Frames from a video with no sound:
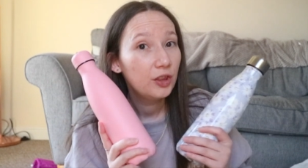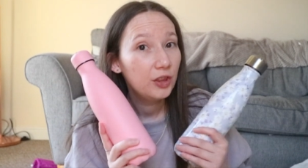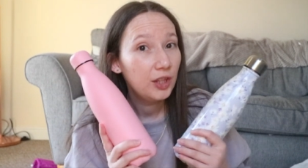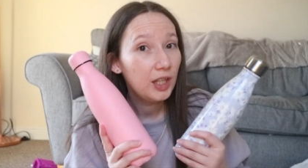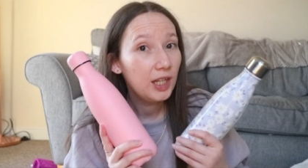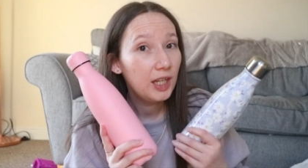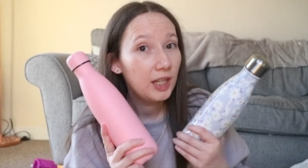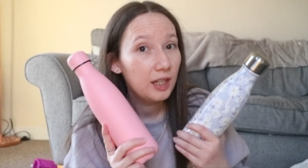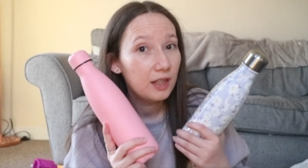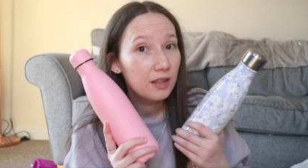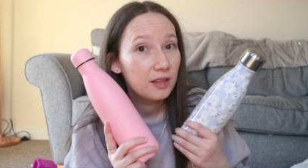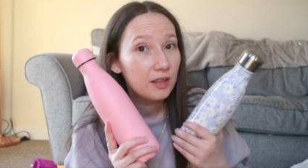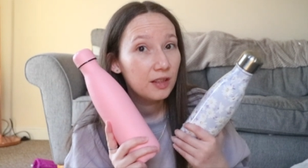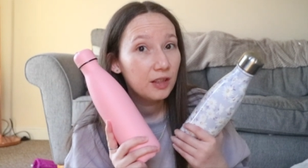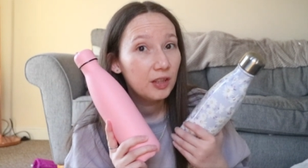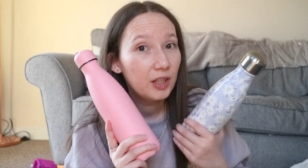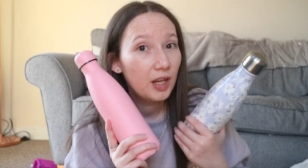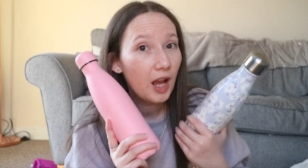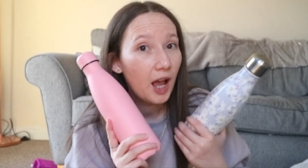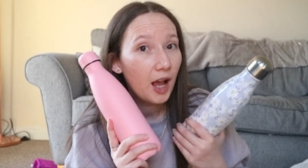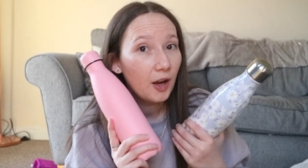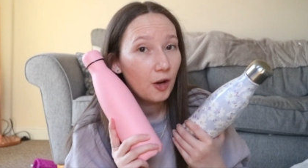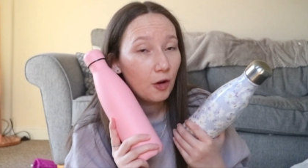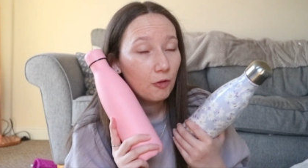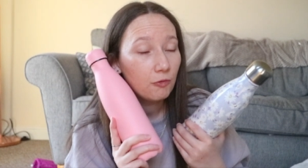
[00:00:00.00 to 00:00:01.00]
These you
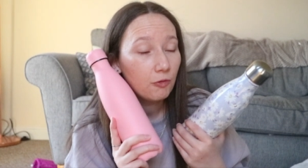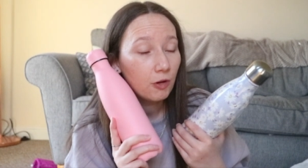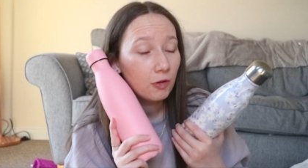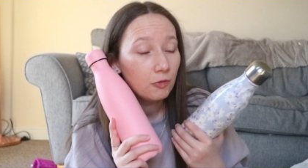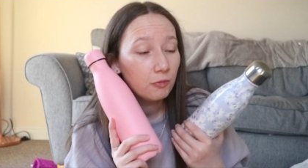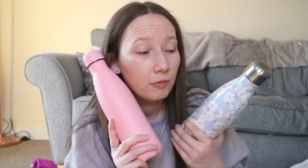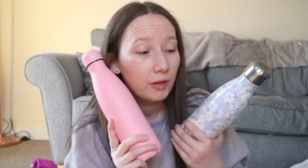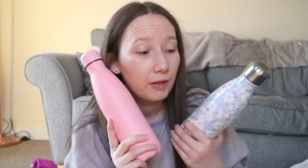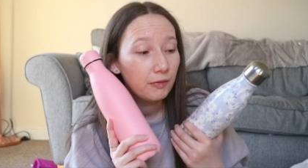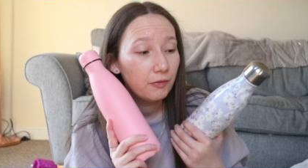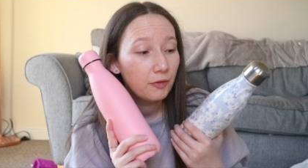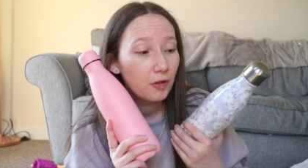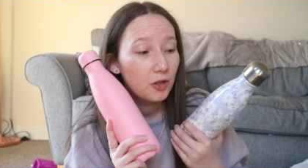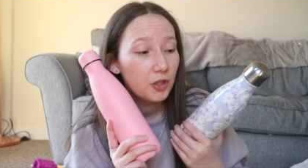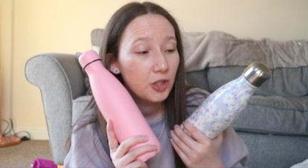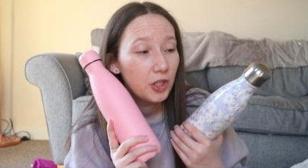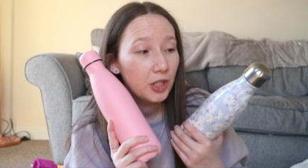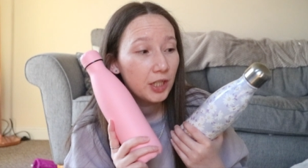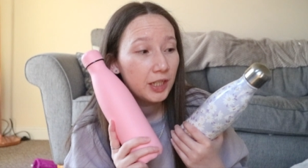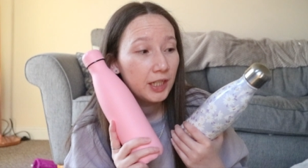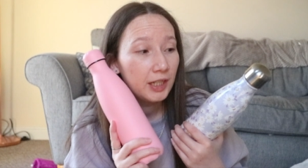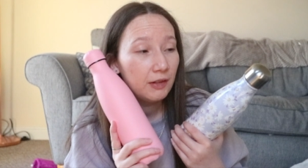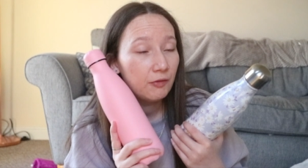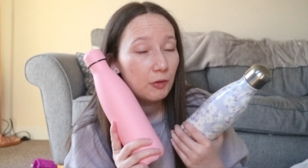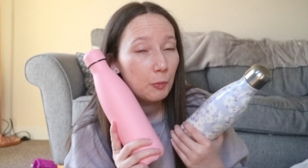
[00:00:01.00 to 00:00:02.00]
can't go wrong with because you
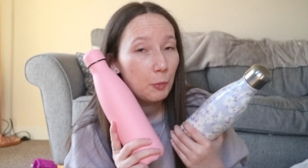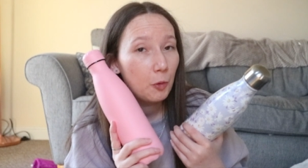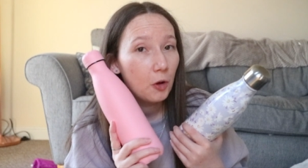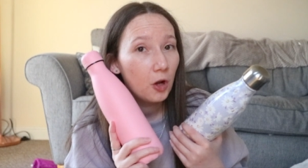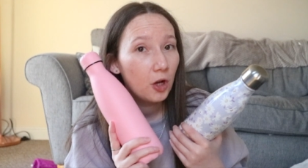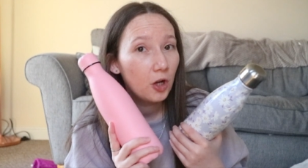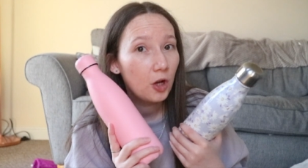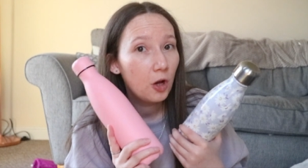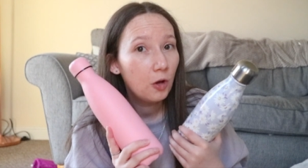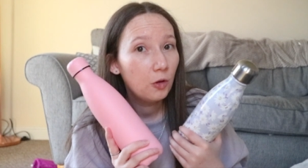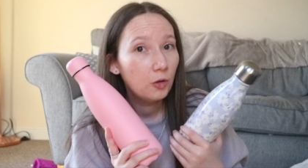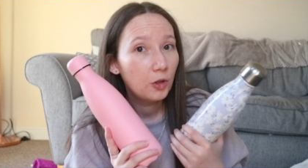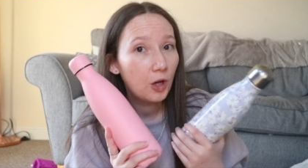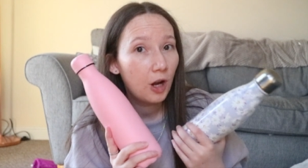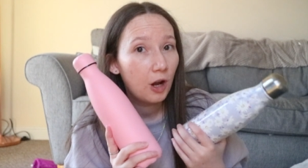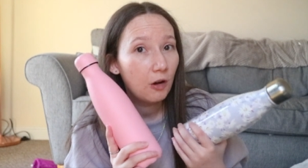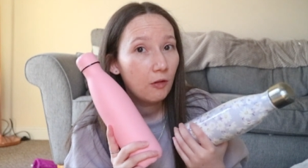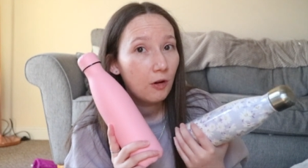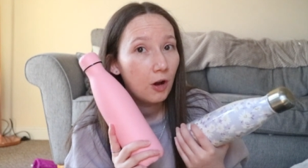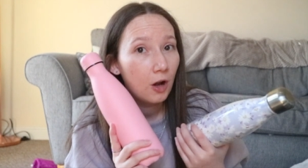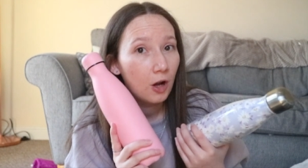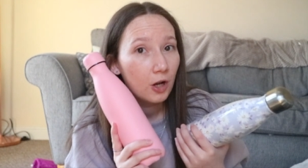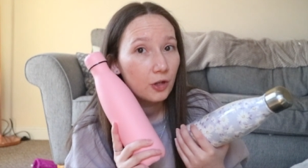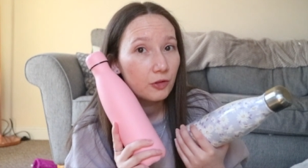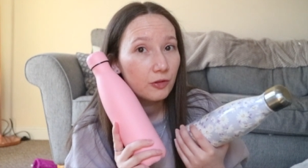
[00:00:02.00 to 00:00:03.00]
can either put a cold or
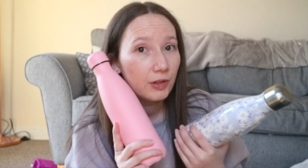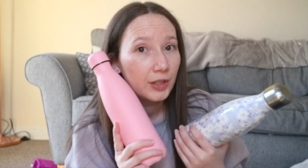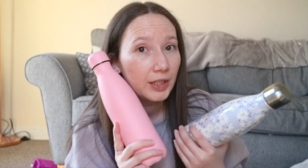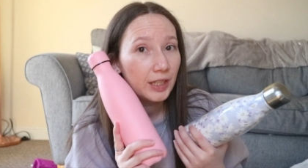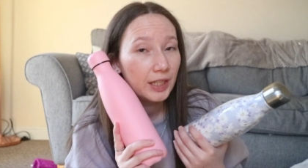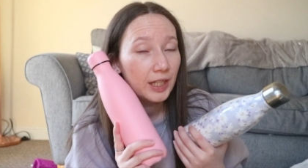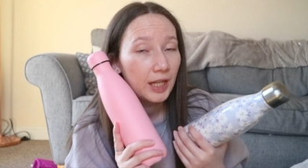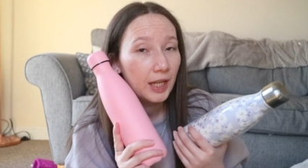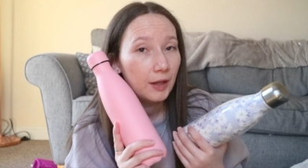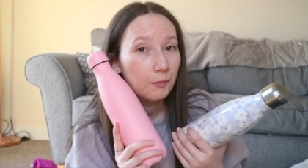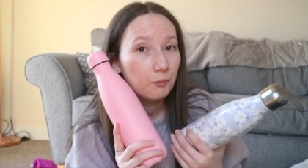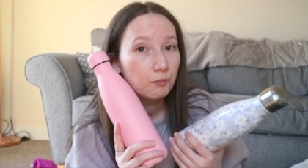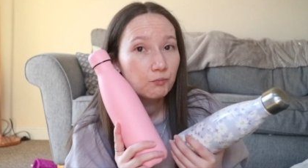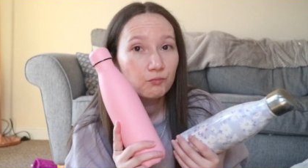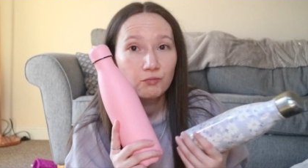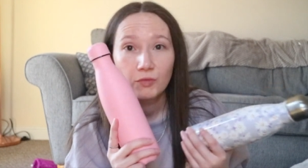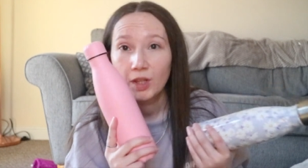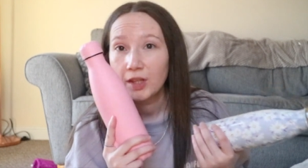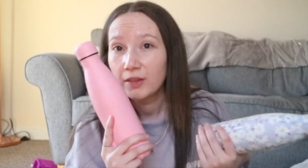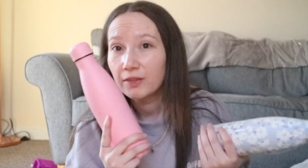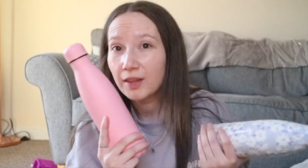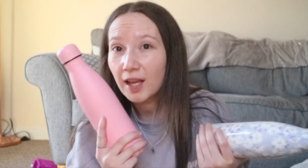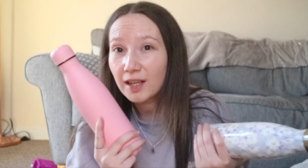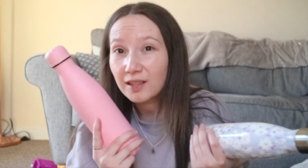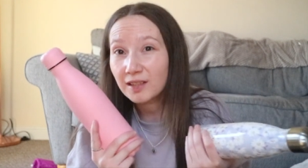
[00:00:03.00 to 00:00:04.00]
a hot drink in it.
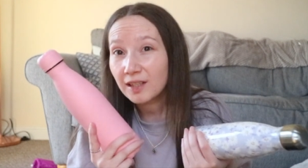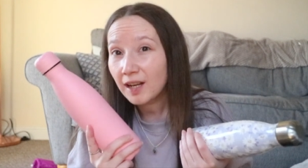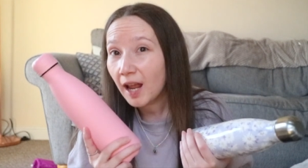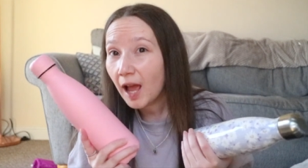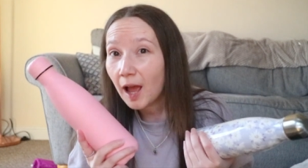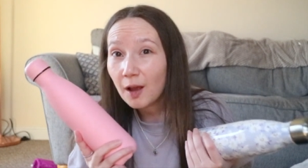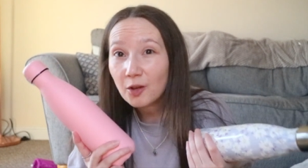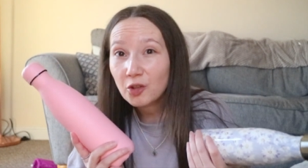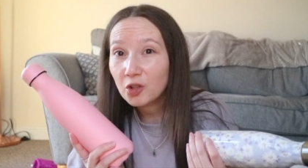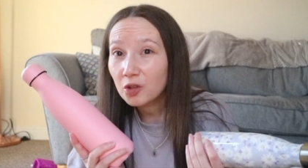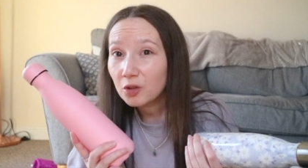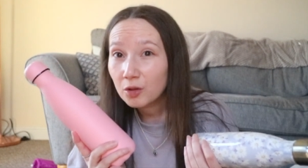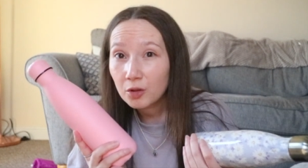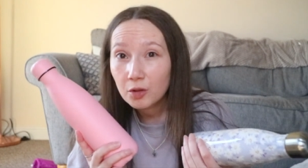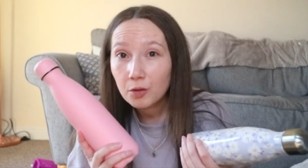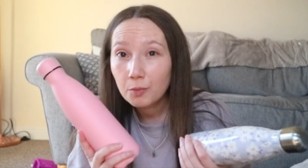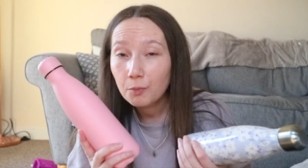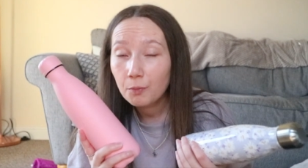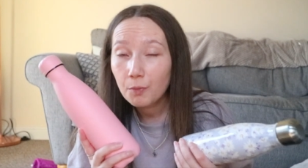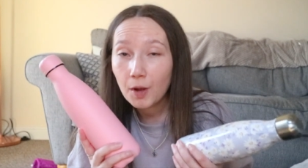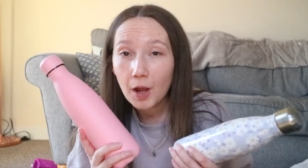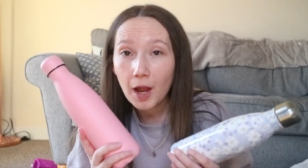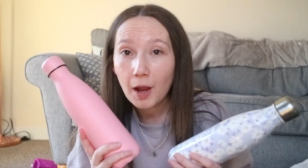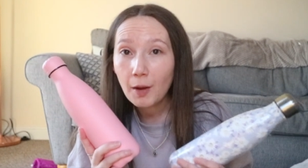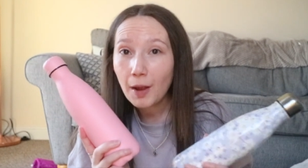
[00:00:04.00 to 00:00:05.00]
That's an
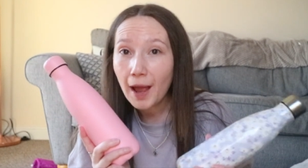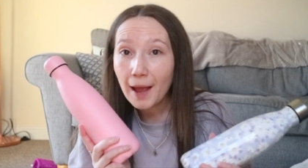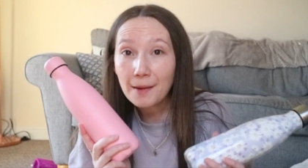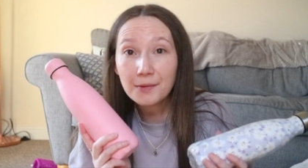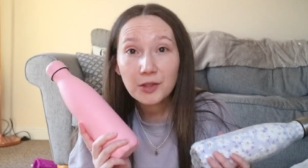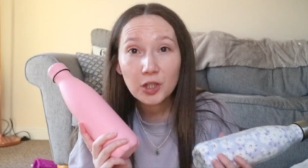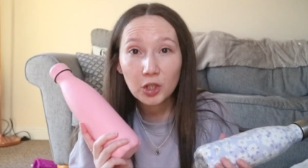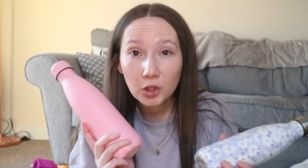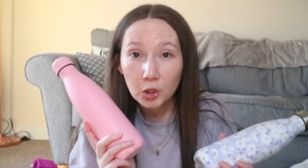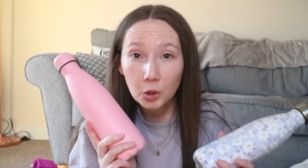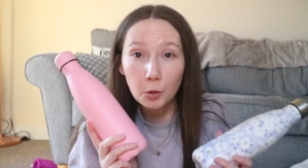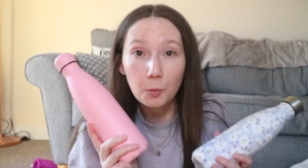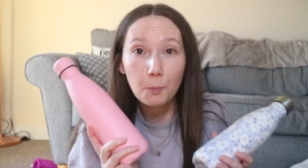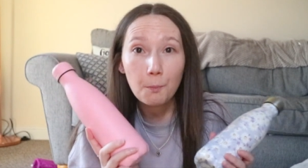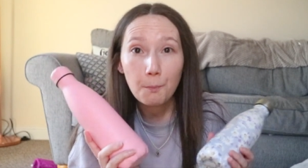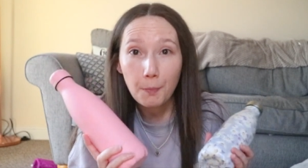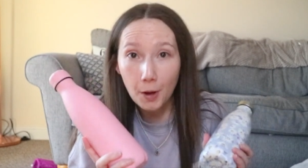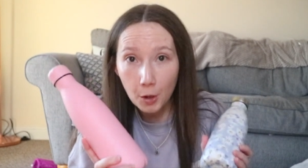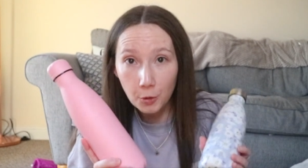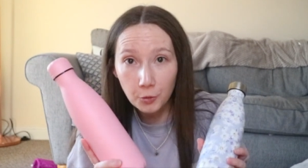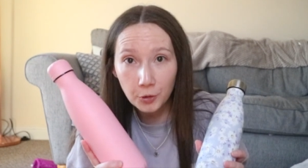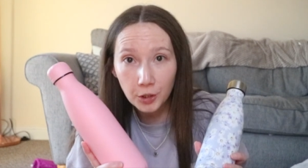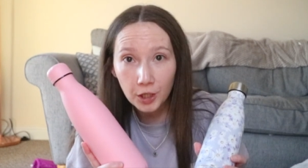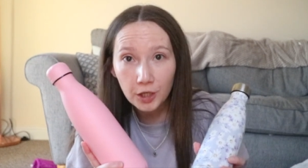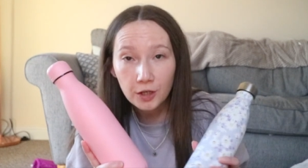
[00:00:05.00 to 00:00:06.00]
absolute
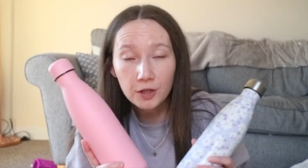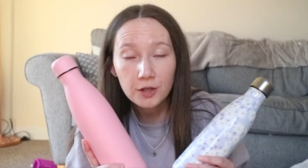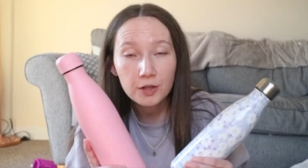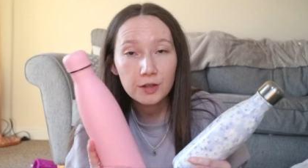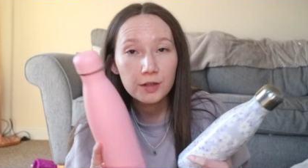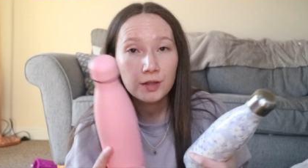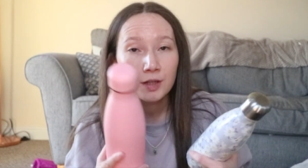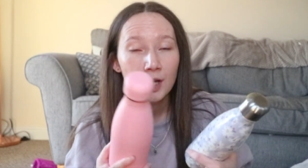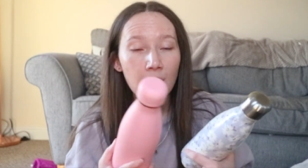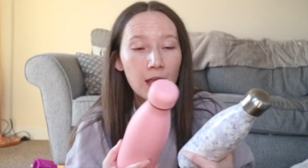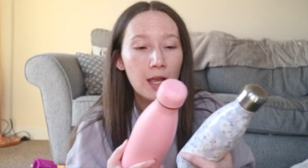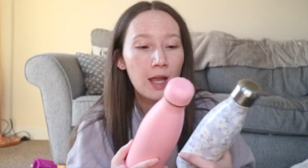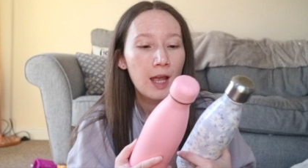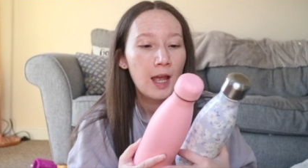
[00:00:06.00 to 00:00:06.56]
bonus.